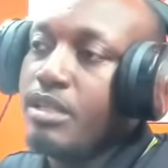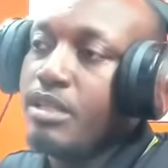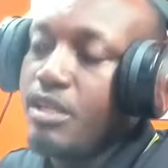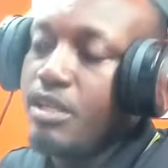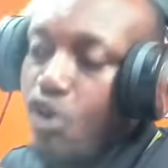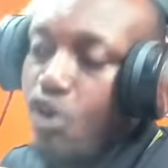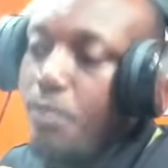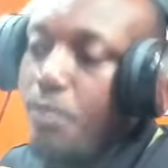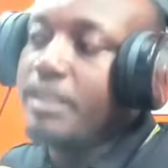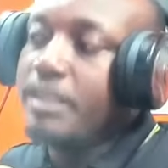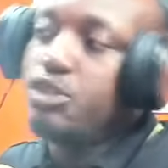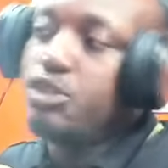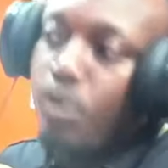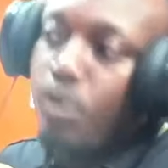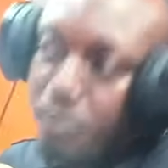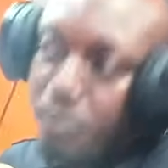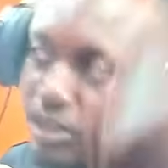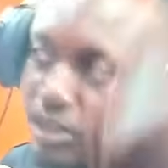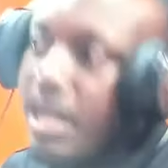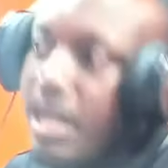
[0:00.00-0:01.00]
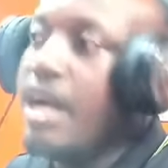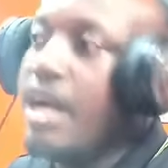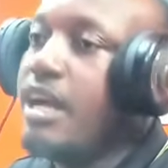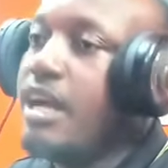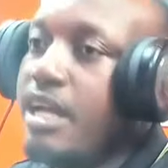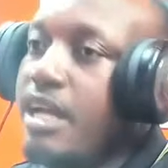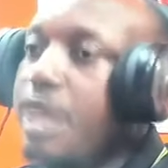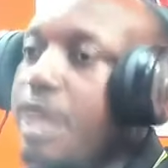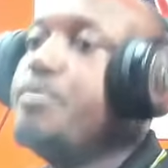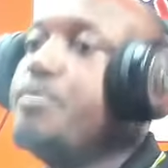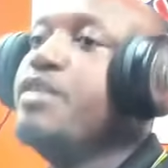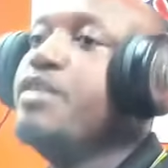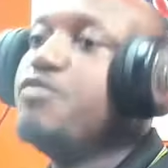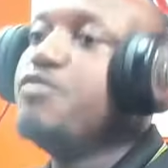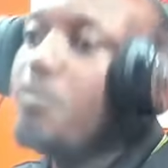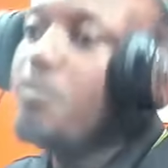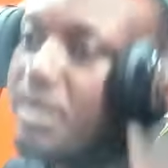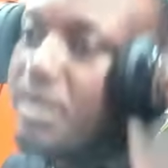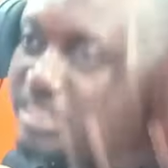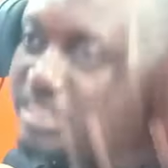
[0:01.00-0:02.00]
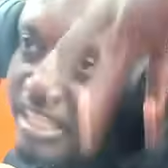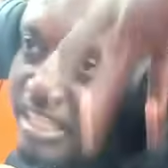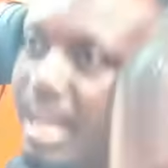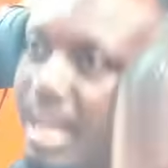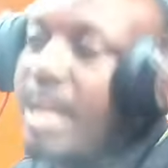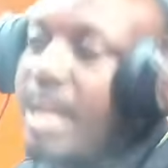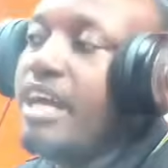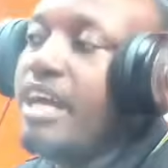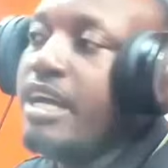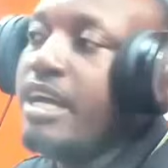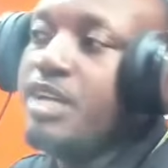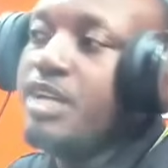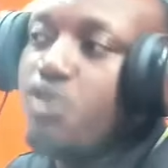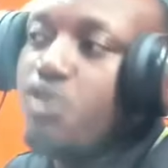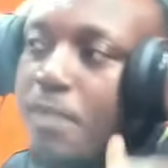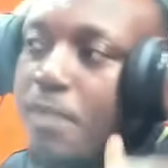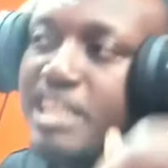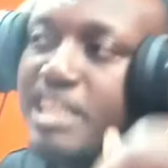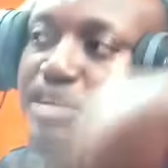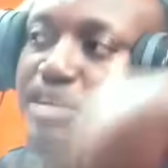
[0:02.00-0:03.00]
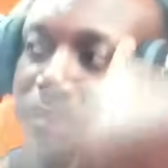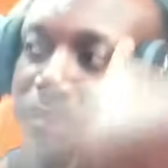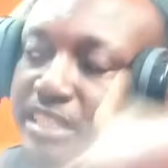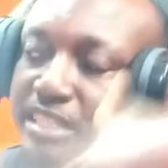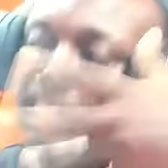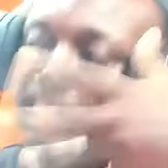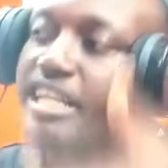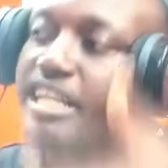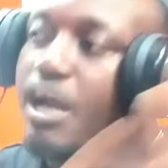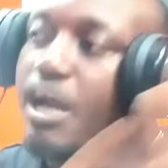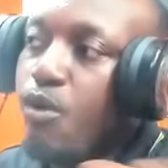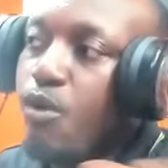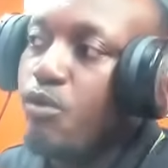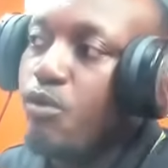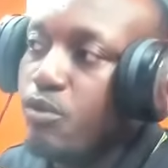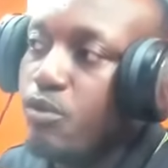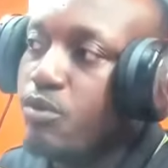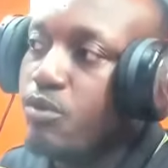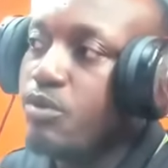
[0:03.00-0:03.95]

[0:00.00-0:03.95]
Obetu Monka and Penfobishia, no my meeting our home.